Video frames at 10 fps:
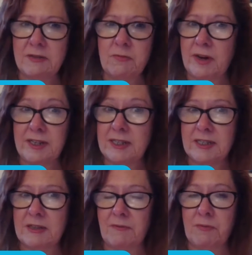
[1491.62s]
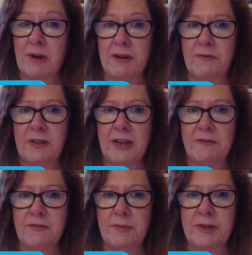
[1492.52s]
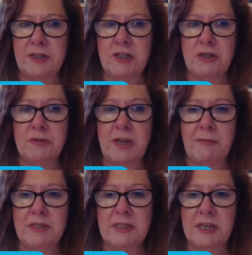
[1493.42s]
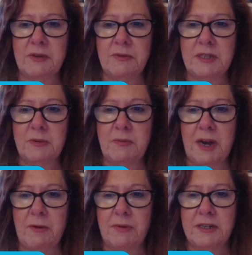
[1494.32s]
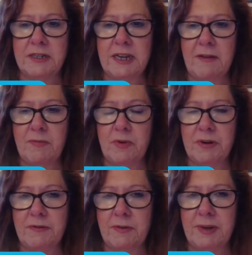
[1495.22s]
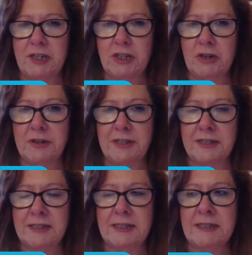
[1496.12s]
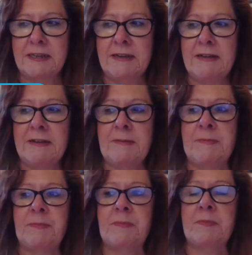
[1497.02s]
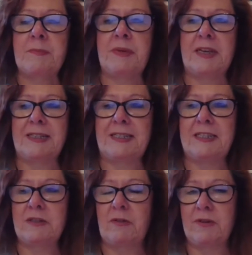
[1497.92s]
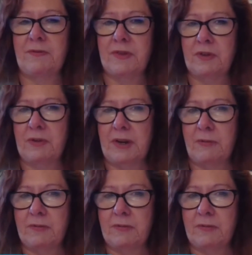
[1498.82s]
raises a red flag for me too. That was the other reason why I wanted to have more information on this, because he's going for the Great